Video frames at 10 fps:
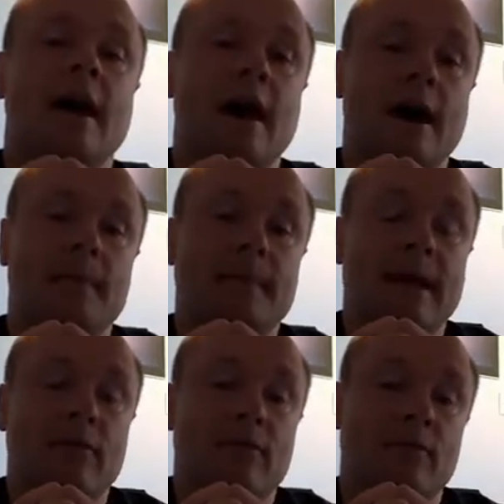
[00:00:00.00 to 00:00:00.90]

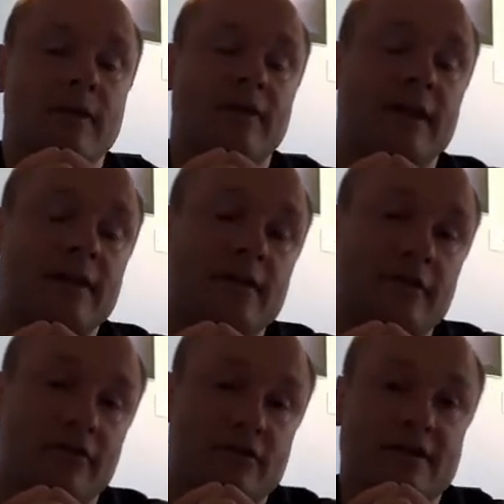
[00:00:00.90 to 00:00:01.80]
Now, we think that the
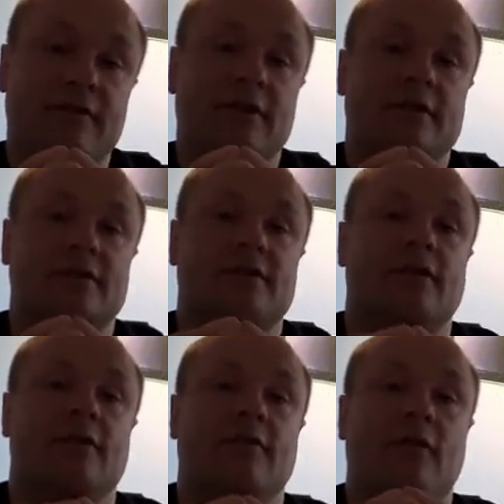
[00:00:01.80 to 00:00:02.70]
first evidence
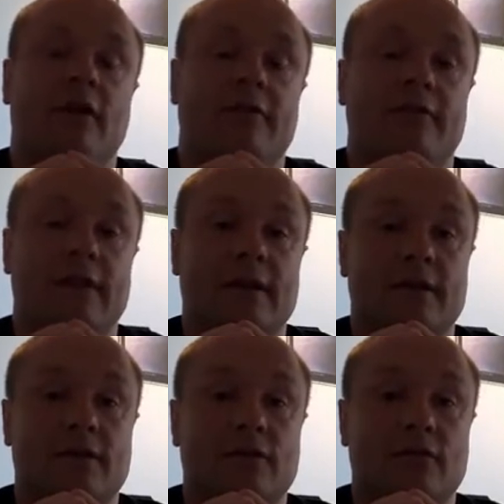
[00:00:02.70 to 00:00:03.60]
of life in
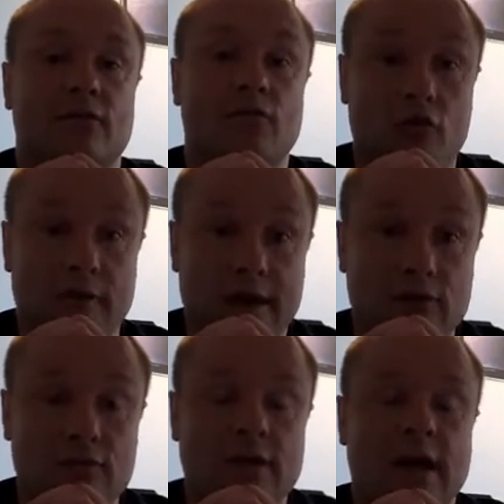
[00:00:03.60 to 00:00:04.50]
the rock
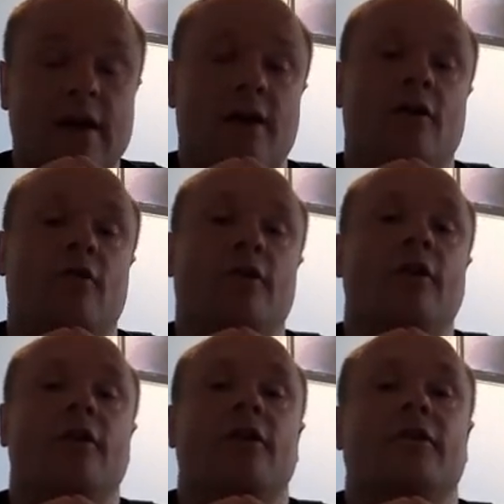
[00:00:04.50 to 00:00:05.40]
record on
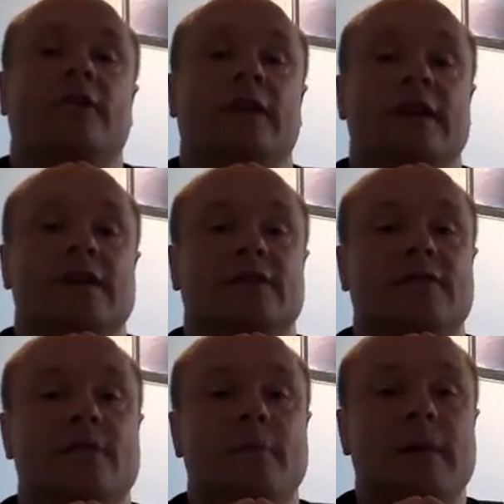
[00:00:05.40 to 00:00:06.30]
Earth is
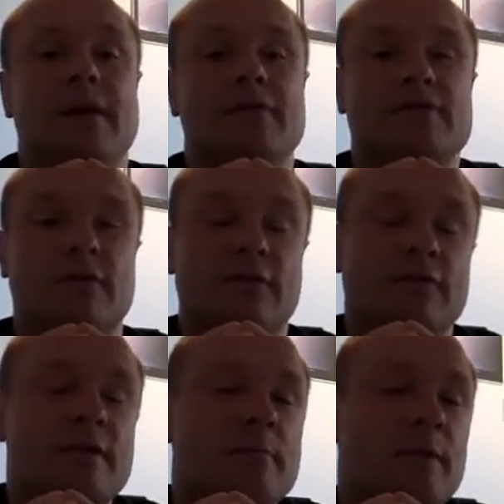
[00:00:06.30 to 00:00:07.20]
from about sort of
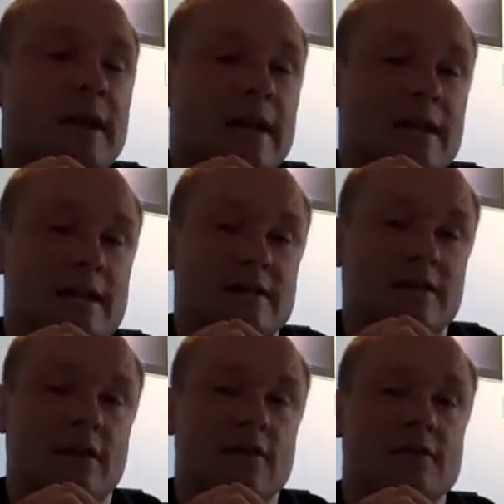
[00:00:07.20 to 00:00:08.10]
3 billion years
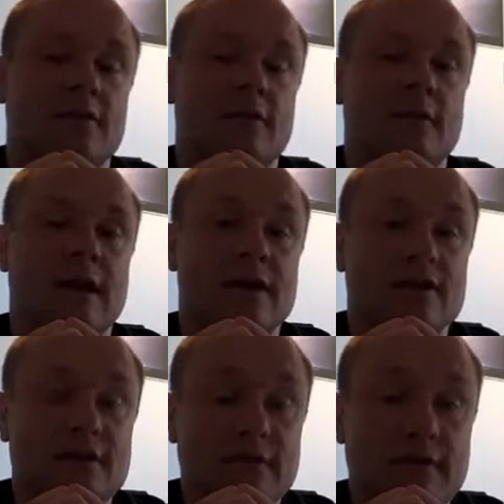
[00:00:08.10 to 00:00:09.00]
ago, so
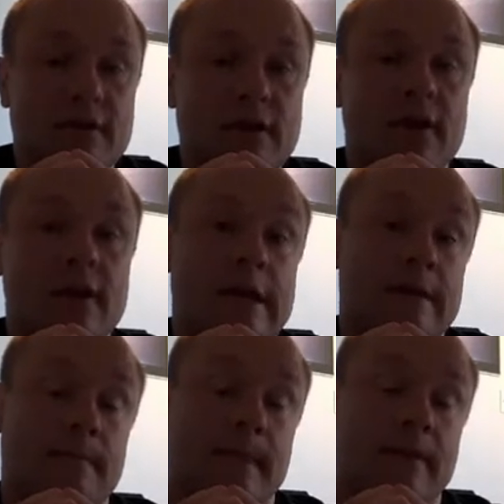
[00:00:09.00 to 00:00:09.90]
actually very
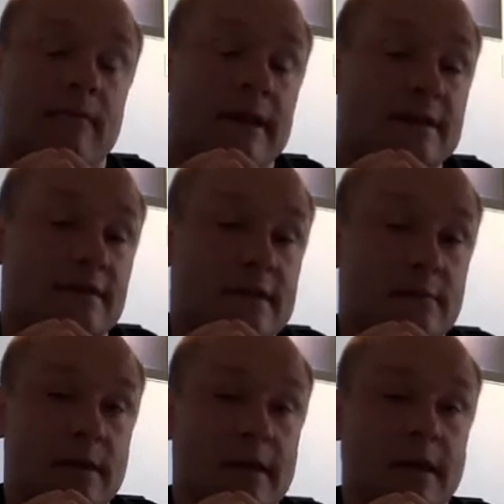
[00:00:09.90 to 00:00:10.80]
early, relatively
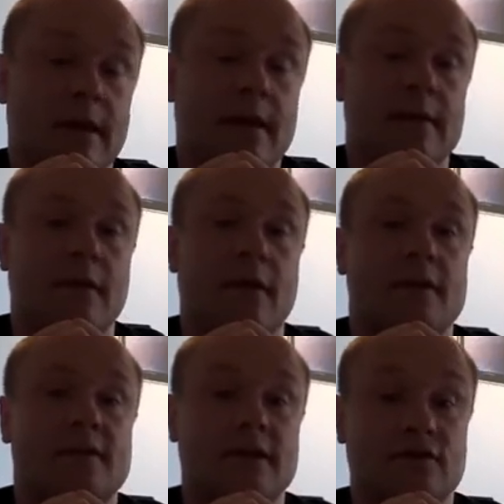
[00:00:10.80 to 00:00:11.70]
speaking, in the
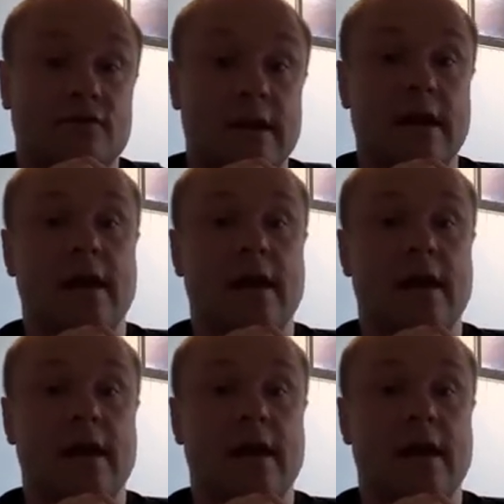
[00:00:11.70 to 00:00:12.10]
Earth's history.